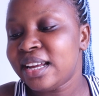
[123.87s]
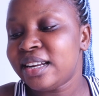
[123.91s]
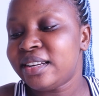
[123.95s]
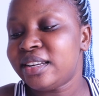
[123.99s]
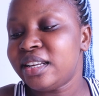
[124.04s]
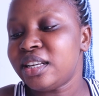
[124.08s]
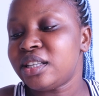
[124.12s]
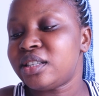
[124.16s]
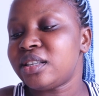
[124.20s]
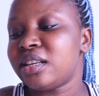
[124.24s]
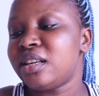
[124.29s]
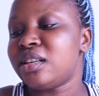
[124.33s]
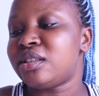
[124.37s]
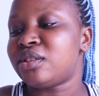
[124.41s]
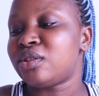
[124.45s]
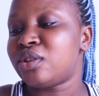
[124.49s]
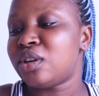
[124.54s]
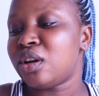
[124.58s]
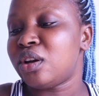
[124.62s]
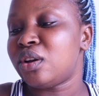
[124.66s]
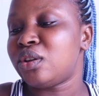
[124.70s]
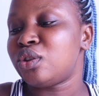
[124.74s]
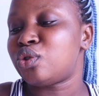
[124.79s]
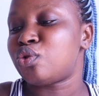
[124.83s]
This is
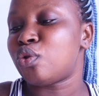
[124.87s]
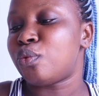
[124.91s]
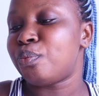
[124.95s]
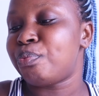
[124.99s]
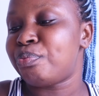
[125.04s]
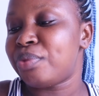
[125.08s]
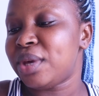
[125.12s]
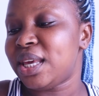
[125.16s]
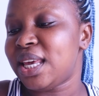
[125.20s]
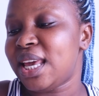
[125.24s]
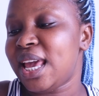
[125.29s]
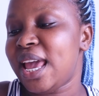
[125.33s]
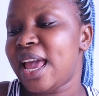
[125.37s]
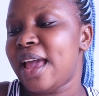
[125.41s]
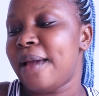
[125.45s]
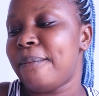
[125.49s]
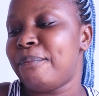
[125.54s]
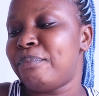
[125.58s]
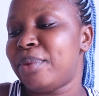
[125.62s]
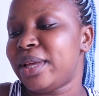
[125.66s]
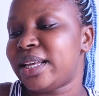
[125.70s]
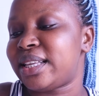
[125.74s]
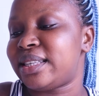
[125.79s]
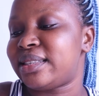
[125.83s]
going to be
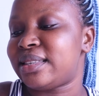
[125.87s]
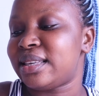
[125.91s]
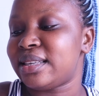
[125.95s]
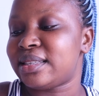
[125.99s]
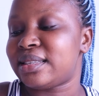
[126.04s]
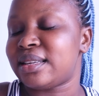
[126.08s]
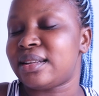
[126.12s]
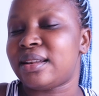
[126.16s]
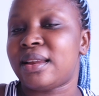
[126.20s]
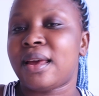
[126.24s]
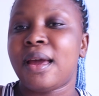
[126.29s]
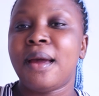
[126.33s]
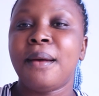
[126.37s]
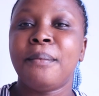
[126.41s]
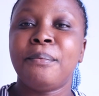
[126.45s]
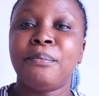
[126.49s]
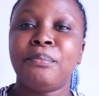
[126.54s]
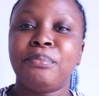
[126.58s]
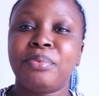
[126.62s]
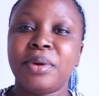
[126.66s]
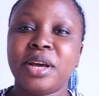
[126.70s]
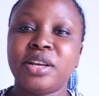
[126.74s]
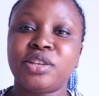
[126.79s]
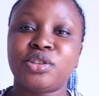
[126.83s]
a big season.
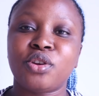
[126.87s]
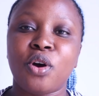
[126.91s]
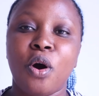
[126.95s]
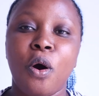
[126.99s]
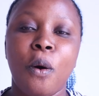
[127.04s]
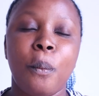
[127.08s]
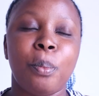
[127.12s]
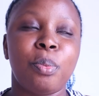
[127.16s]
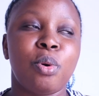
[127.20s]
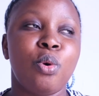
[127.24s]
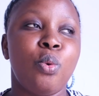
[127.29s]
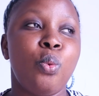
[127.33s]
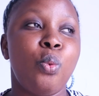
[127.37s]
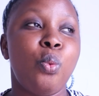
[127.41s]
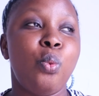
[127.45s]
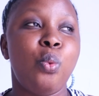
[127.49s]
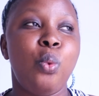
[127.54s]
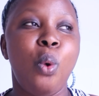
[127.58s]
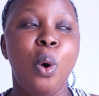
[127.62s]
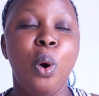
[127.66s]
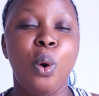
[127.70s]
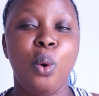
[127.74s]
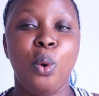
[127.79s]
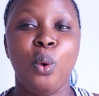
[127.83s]
Brace up.
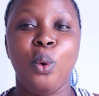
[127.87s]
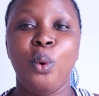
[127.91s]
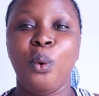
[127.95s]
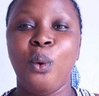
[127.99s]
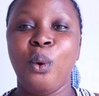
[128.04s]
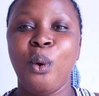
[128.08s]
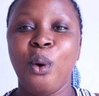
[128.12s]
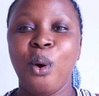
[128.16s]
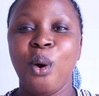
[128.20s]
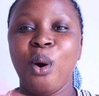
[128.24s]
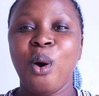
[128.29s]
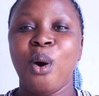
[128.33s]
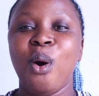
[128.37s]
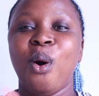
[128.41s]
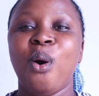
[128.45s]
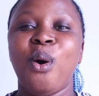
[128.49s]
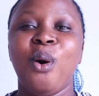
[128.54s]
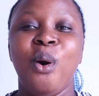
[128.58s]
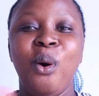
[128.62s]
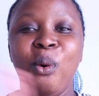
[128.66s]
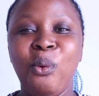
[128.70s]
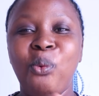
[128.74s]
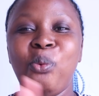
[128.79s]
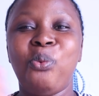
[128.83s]
Whoa,
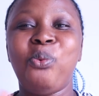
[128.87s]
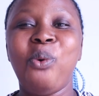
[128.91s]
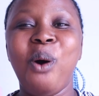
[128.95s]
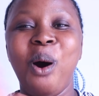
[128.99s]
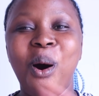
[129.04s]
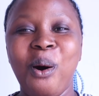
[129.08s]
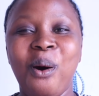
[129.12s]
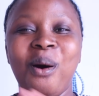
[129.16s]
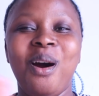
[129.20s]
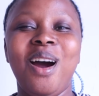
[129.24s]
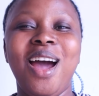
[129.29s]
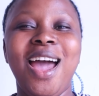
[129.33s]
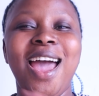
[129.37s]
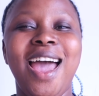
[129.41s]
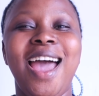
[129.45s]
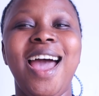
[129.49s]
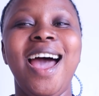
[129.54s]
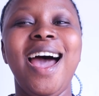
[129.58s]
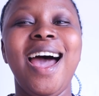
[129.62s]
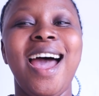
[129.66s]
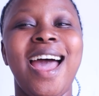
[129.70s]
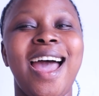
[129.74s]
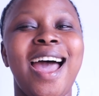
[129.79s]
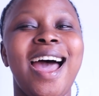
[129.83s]
whoa.
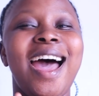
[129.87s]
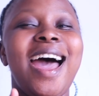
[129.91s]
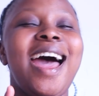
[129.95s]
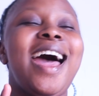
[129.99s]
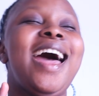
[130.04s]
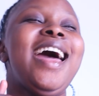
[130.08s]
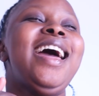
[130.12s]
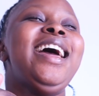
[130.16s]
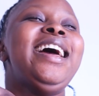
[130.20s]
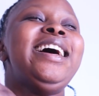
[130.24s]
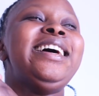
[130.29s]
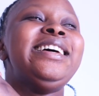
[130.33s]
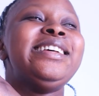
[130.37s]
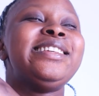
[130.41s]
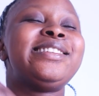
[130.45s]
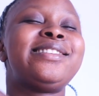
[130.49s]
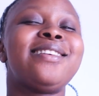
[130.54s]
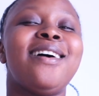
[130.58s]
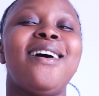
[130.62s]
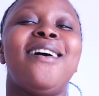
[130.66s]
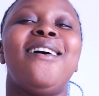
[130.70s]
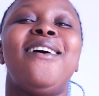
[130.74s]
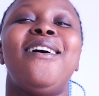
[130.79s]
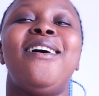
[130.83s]

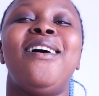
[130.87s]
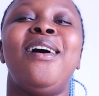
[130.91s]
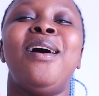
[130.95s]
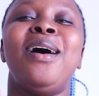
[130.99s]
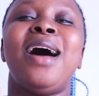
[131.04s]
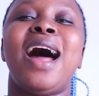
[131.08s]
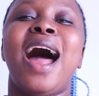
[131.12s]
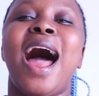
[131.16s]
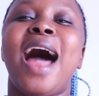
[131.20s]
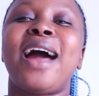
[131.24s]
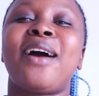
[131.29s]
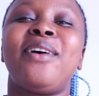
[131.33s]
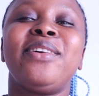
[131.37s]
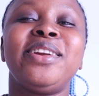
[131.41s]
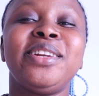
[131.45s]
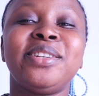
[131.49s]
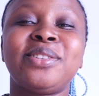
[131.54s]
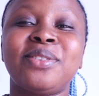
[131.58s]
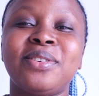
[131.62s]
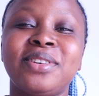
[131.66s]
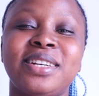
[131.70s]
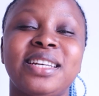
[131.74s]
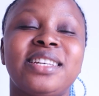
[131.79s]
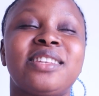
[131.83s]
So according
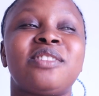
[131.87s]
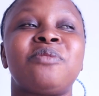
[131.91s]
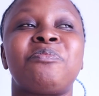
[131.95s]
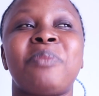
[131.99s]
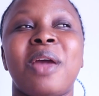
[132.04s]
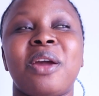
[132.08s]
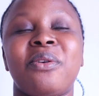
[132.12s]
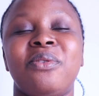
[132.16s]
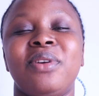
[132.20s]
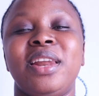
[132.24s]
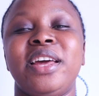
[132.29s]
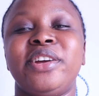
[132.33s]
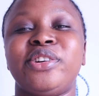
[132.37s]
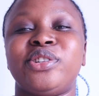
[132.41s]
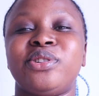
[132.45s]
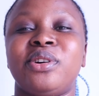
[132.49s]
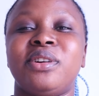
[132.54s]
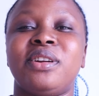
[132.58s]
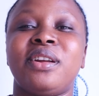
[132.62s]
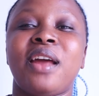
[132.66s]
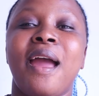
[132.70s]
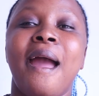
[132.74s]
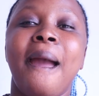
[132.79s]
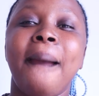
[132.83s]
to this
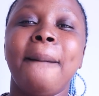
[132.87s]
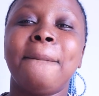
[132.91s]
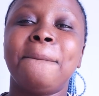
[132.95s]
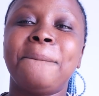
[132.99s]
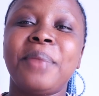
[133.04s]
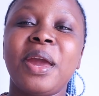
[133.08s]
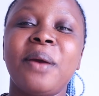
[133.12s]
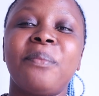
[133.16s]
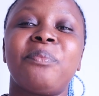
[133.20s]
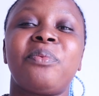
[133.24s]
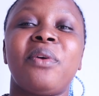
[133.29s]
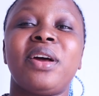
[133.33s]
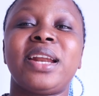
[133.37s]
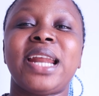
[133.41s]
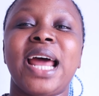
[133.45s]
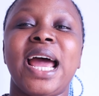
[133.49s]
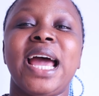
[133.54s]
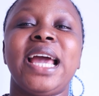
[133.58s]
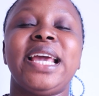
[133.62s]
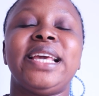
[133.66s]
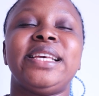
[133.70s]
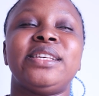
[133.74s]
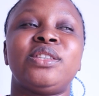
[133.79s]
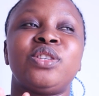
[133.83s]
speculation,
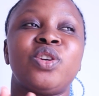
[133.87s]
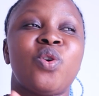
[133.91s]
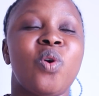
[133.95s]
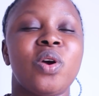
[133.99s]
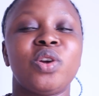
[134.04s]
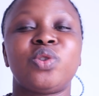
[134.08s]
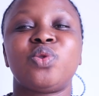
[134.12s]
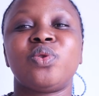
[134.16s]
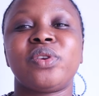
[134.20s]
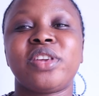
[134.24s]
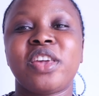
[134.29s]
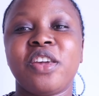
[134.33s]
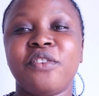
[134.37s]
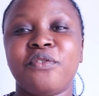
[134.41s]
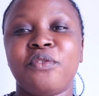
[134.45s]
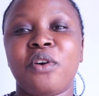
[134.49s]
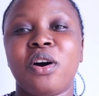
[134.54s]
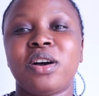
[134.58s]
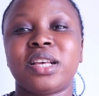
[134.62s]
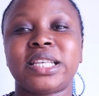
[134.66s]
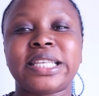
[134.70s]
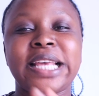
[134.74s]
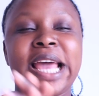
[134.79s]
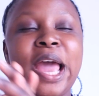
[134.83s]
Bigbrother is going to give
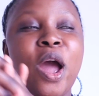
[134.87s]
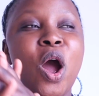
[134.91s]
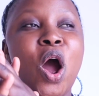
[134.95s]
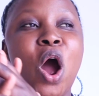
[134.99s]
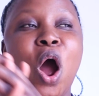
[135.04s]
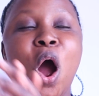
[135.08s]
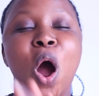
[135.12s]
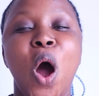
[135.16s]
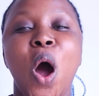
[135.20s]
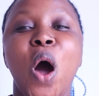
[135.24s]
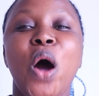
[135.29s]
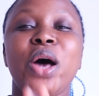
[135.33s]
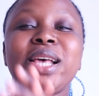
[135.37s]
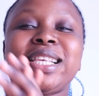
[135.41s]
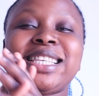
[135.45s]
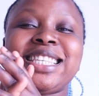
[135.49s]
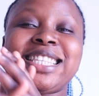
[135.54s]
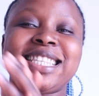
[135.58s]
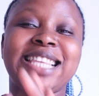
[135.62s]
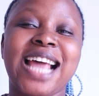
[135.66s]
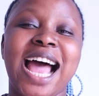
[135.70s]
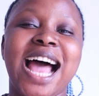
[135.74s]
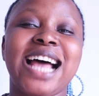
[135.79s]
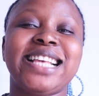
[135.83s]
us
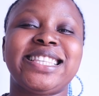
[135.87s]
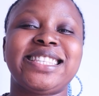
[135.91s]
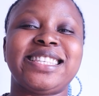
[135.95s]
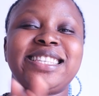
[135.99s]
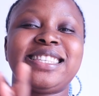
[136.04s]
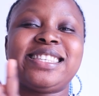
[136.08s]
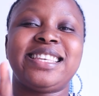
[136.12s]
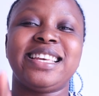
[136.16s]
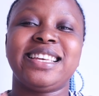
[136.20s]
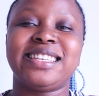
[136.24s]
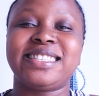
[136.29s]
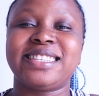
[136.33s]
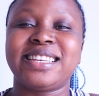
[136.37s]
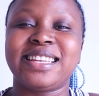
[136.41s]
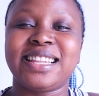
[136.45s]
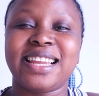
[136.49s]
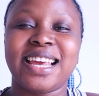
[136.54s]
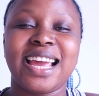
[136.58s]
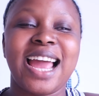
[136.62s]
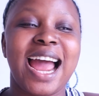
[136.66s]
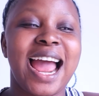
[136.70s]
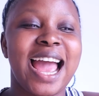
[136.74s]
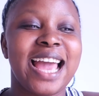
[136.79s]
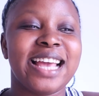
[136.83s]
all star
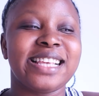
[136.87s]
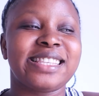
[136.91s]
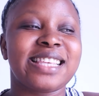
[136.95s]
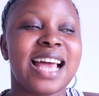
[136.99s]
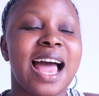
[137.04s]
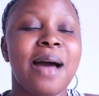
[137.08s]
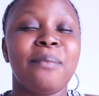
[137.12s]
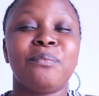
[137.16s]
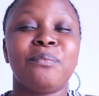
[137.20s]
season, guys.